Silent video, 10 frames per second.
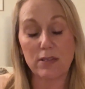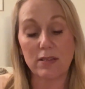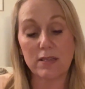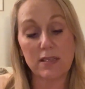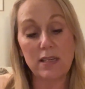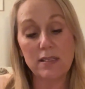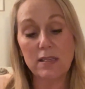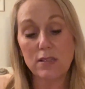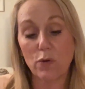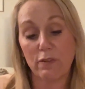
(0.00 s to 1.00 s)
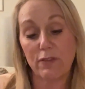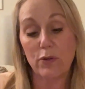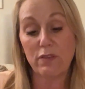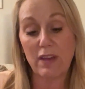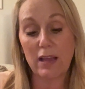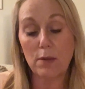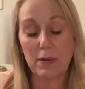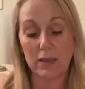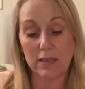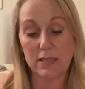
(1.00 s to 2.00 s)
on seasons or food
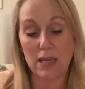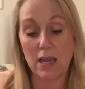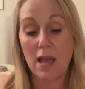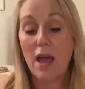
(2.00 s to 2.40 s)
availability,